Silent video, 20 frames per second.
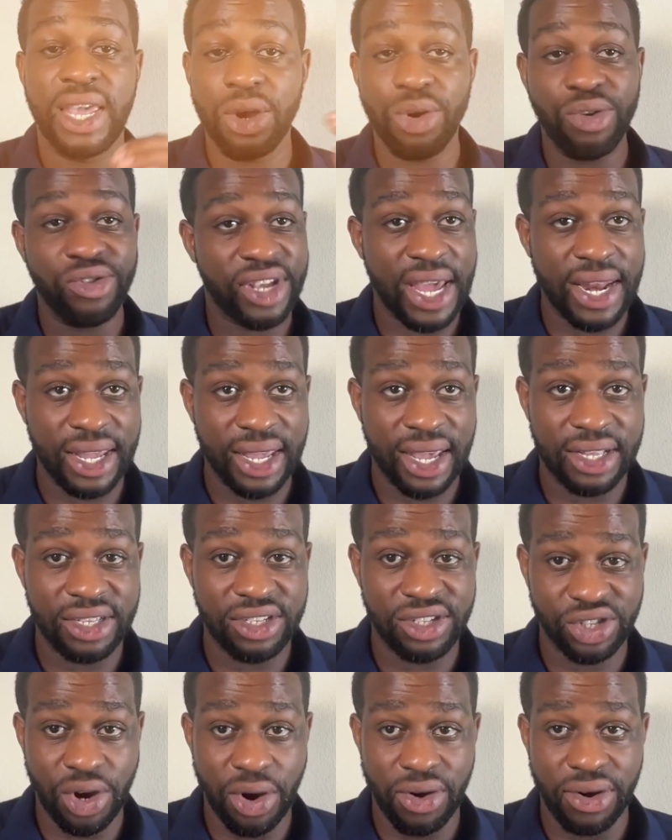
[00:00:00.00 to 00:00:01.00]
here's how to get
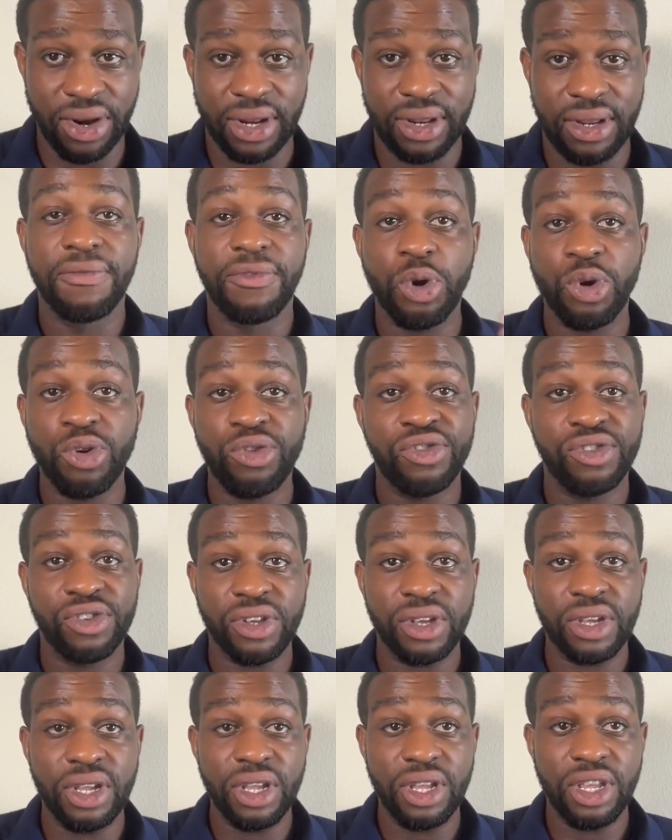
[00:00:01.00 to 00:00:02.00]
started.
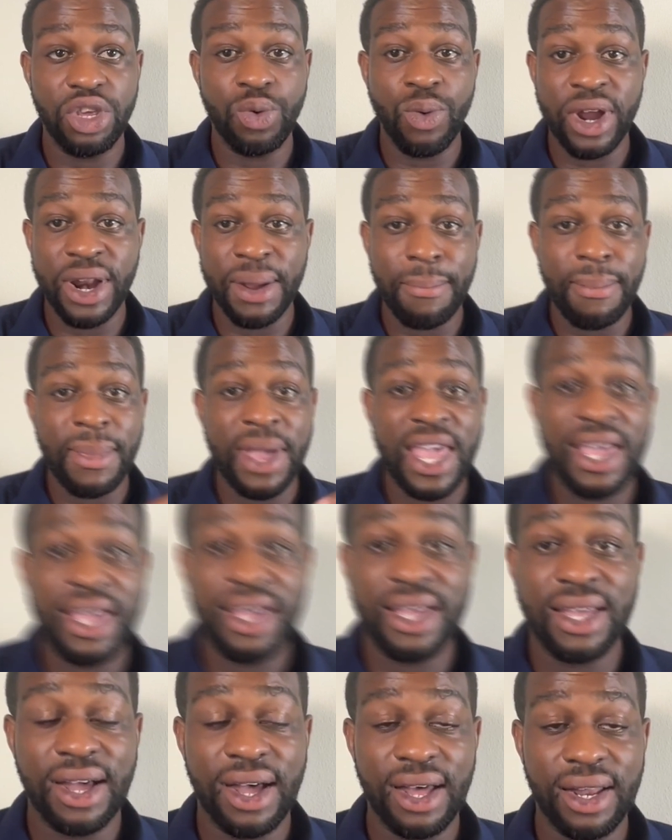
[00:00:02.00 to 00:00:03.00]
First, you want to
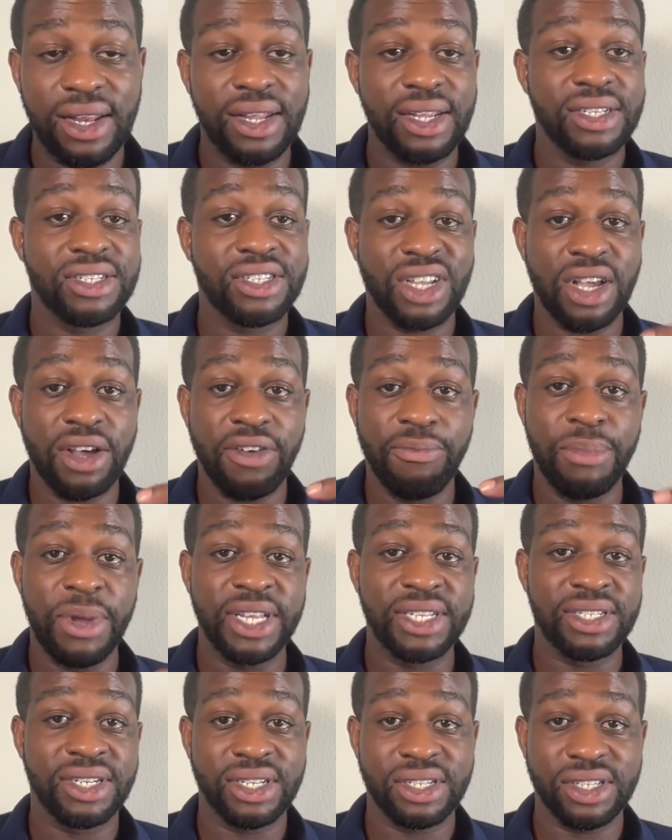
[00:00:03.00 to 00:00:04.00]
make a list of
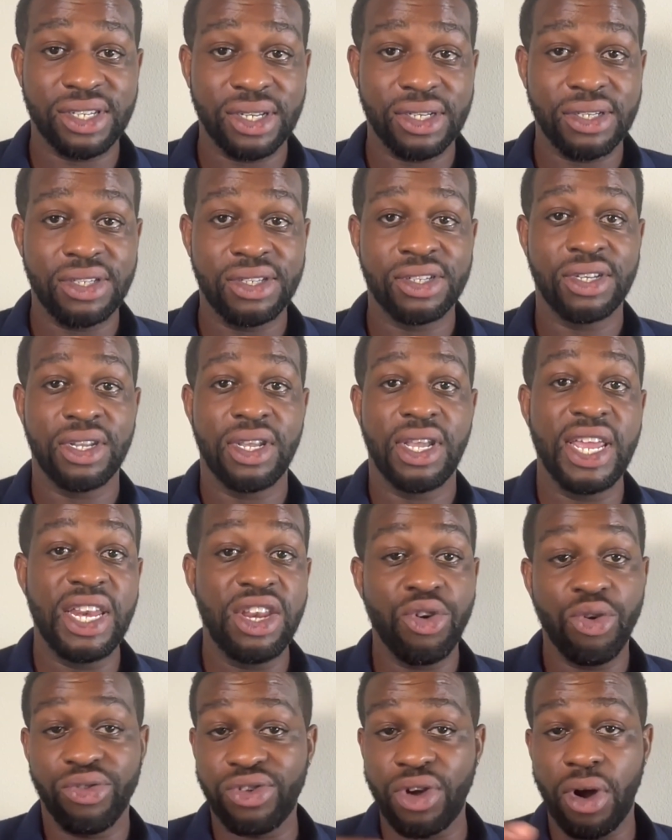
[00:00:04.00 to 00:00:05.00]
businesses in
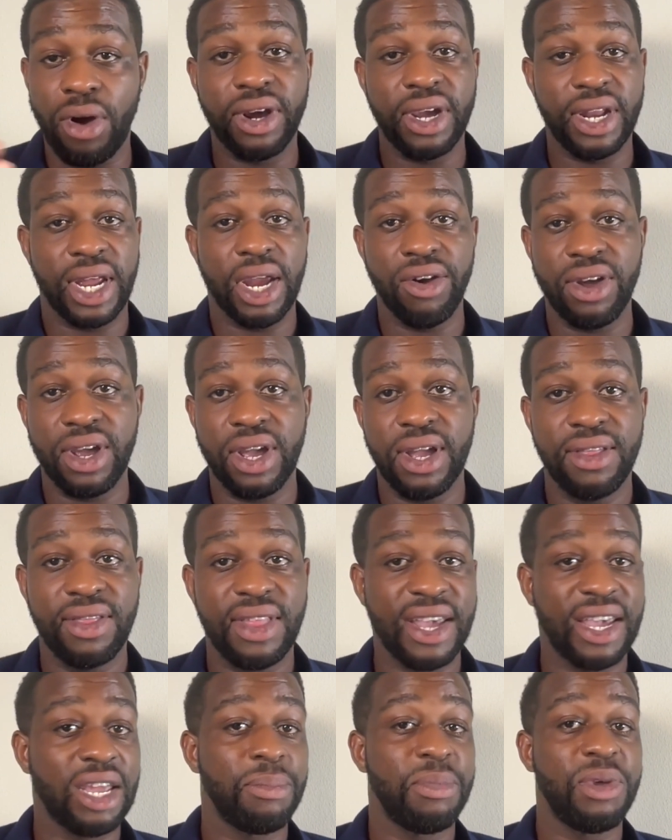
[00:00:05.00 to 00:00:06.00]
your target area.
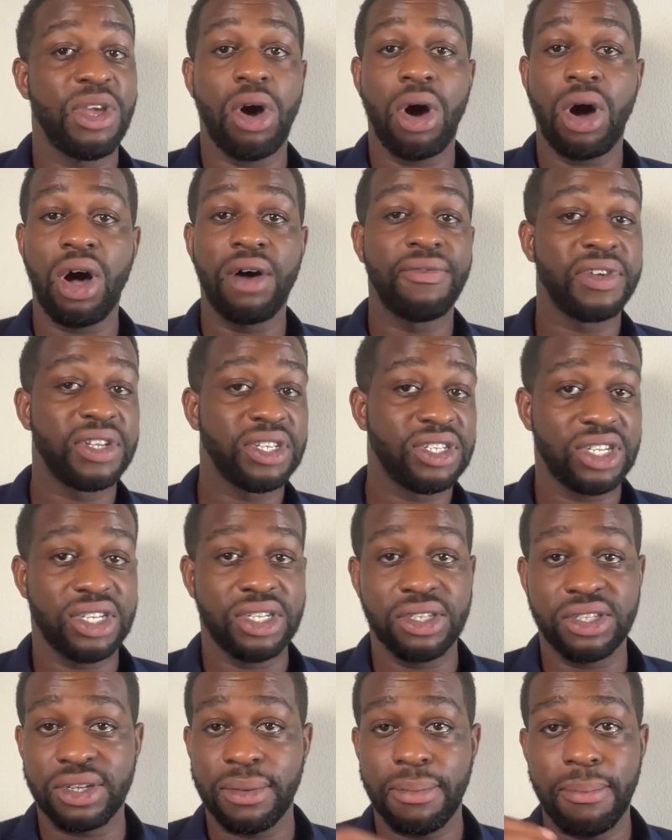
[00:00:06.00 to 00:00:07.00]
That could be
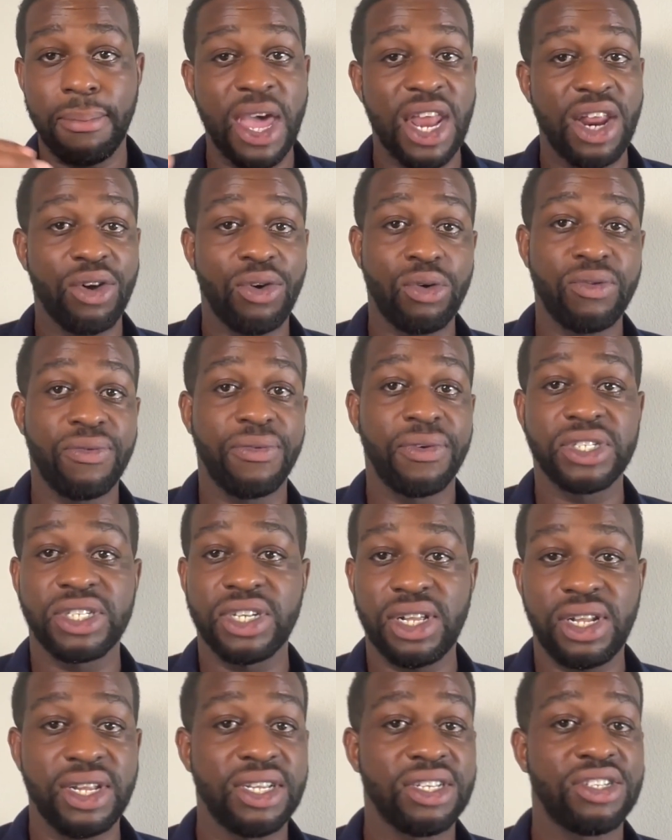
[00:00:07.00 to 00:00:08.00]
offices, medical
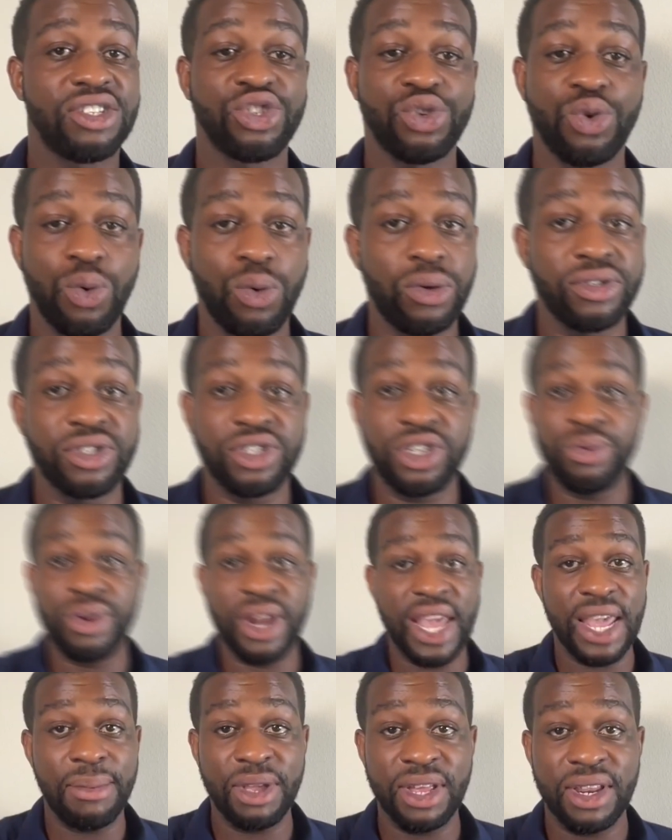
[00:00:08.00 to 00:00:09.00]
facilities, schools, you
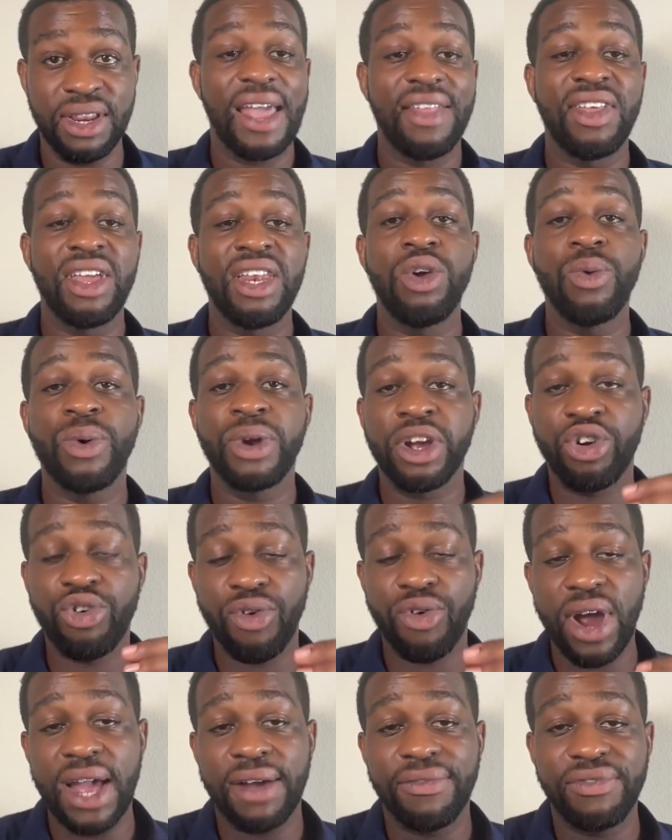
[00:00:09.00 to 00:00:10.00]
name it. And then you want to
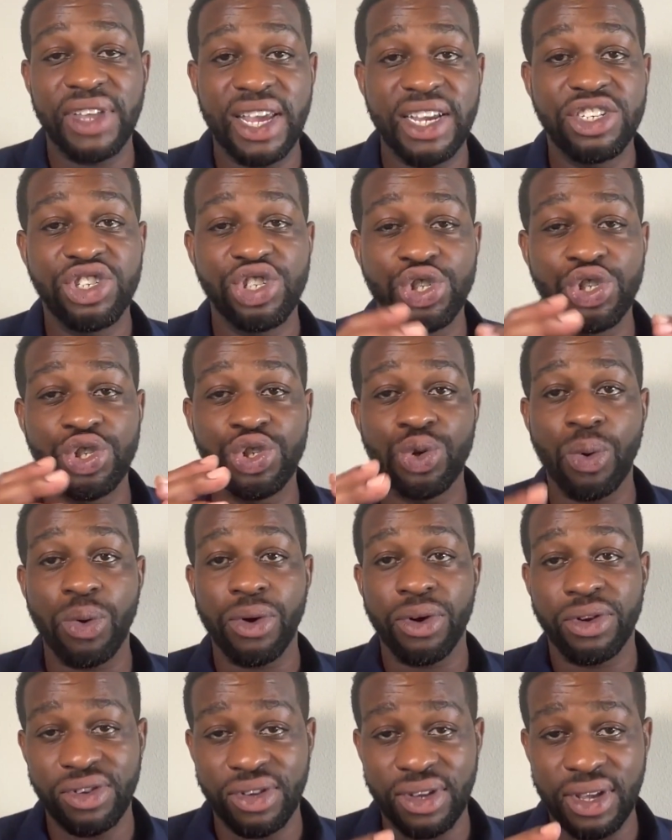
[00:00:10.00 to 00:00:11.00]
craft a short